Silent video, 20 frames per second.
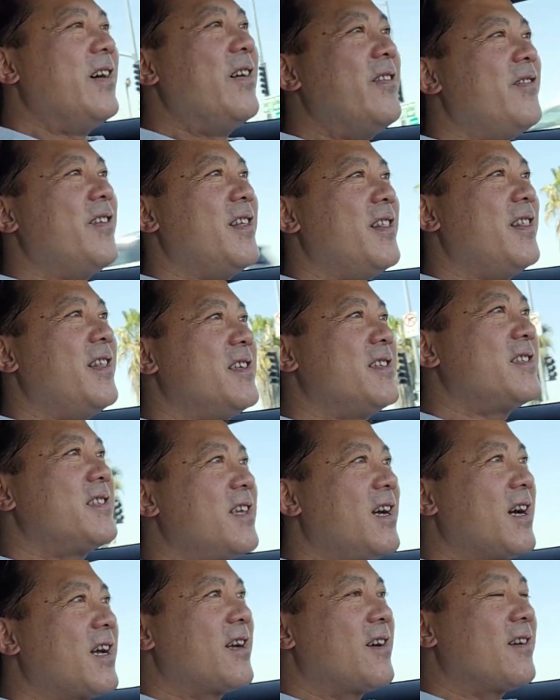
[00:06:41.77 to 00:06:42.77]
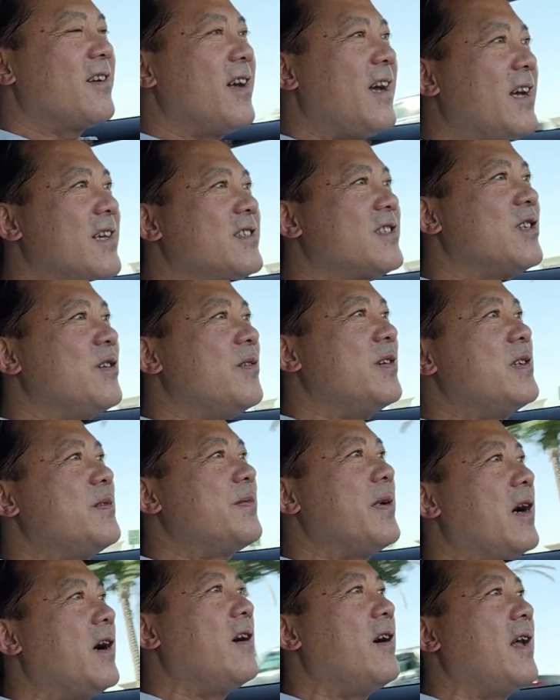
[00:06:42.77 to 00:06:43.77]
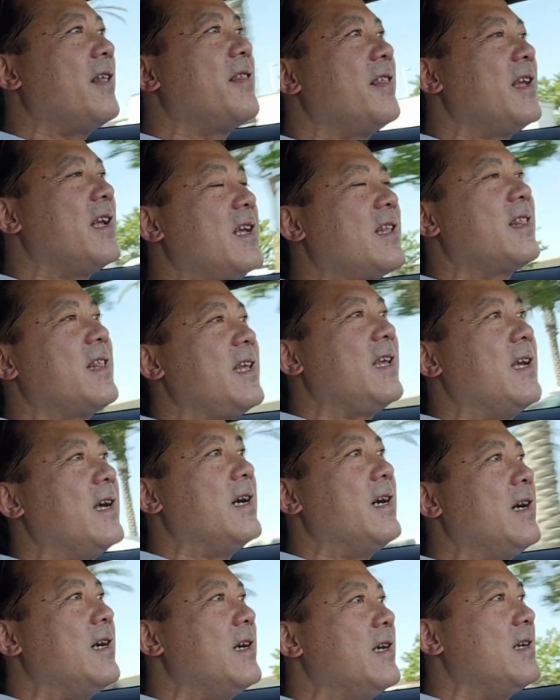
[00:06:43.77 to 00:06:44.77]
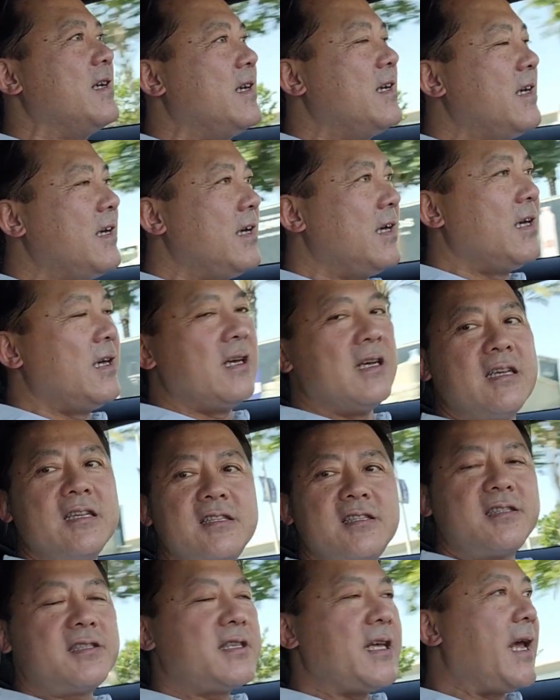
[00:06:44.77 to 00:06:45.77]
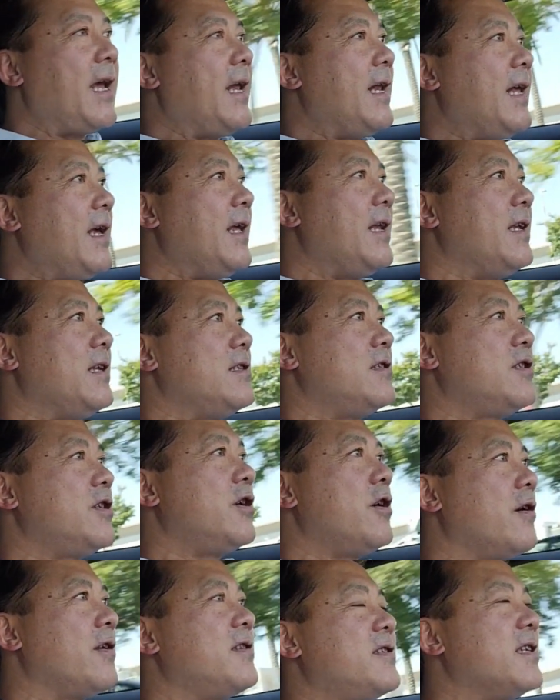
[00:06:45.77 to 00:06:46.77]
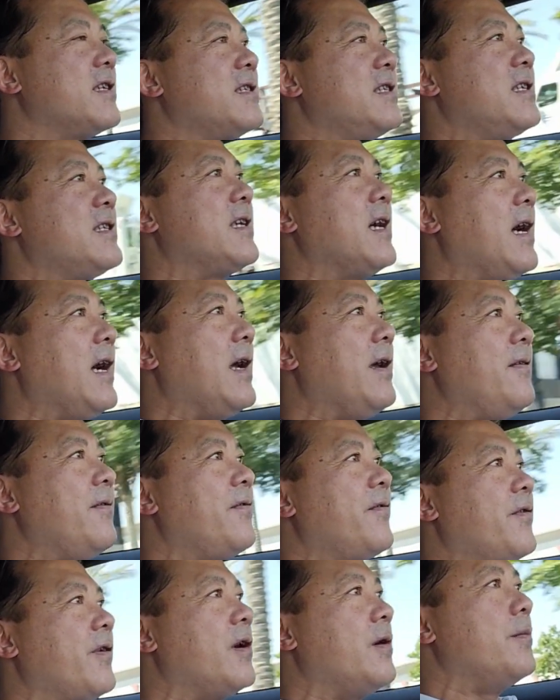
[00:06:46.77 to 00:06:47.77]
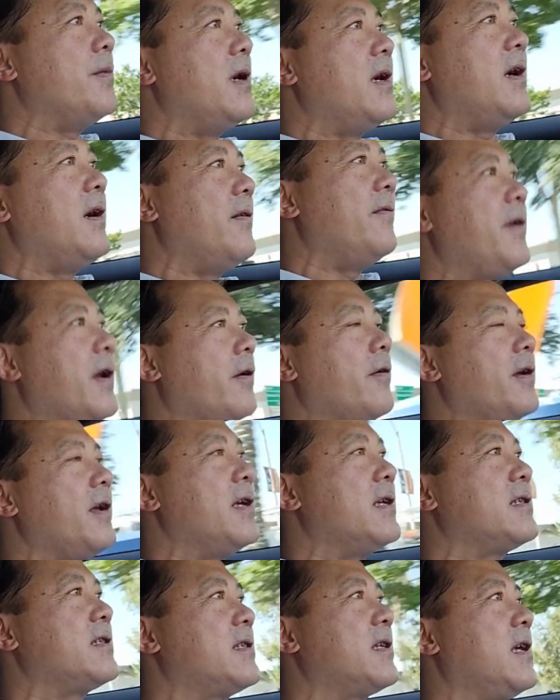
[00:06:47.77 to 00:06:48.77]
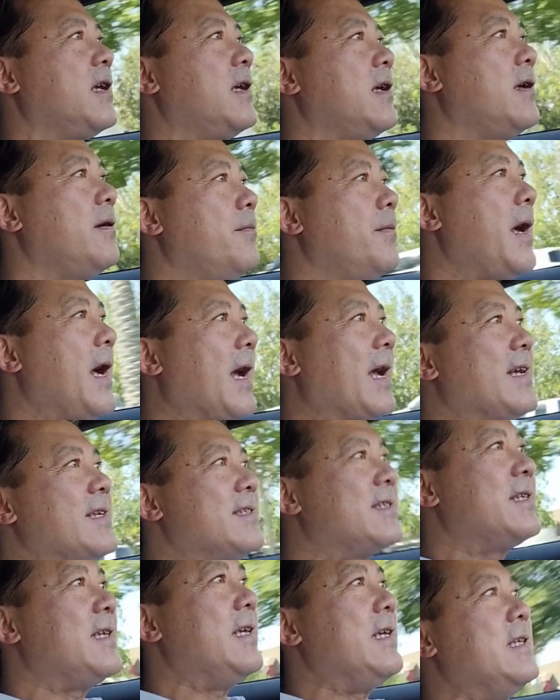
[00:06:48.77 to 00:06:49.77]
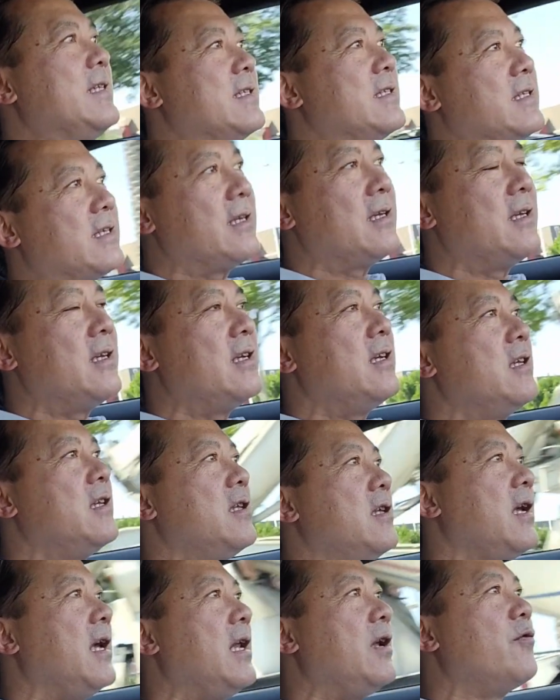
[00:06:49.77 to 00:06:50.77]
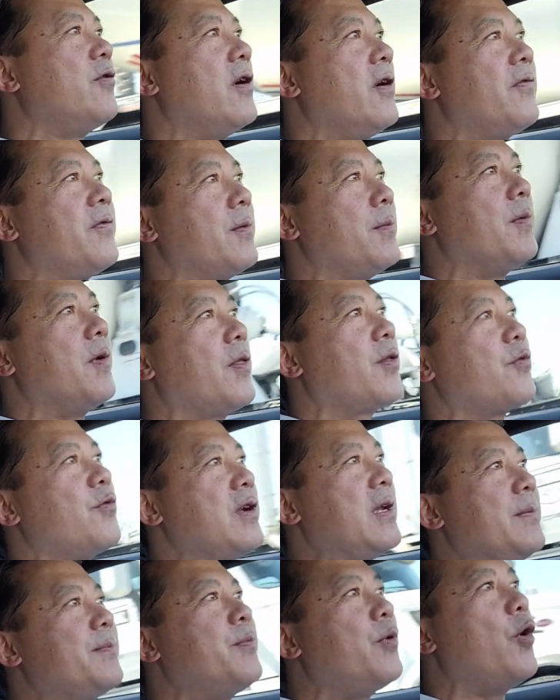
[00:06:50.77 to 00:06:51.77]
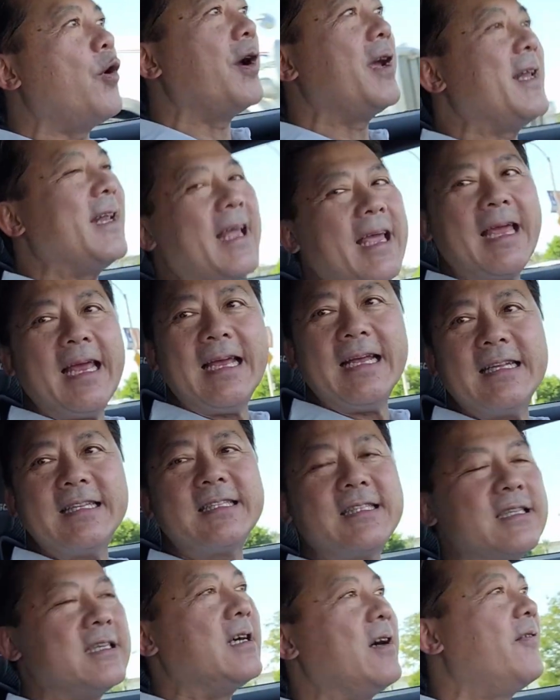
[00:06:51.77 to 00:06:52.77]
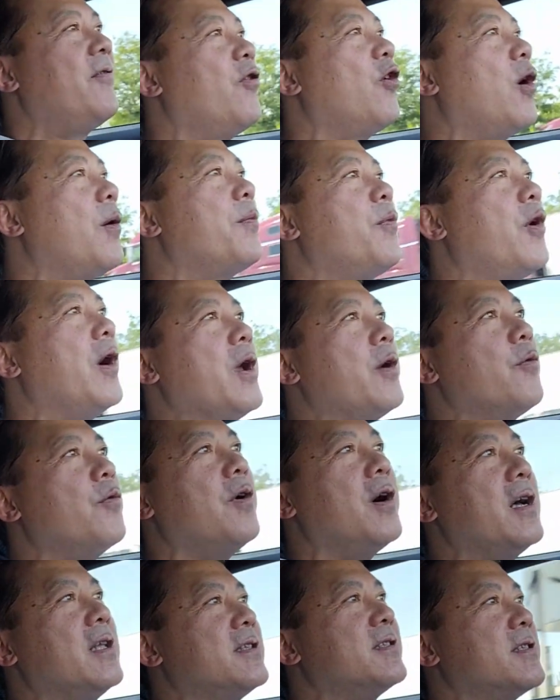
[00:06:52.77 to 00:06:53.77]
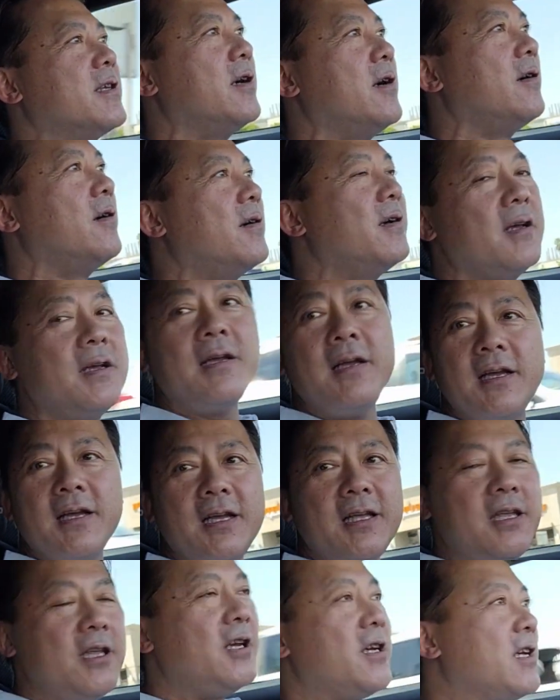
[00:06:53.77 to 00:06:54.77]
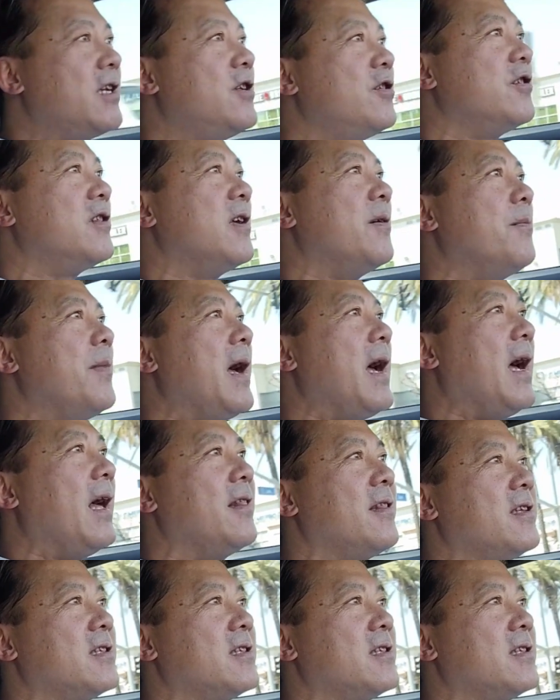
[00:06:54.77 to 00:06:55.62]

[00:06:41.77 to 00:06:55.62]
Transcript: But this sucker has so much power. I think the stated 0 to 60 time from various magazines, anywhere from a 3.8 to 4.1. So you can do the math.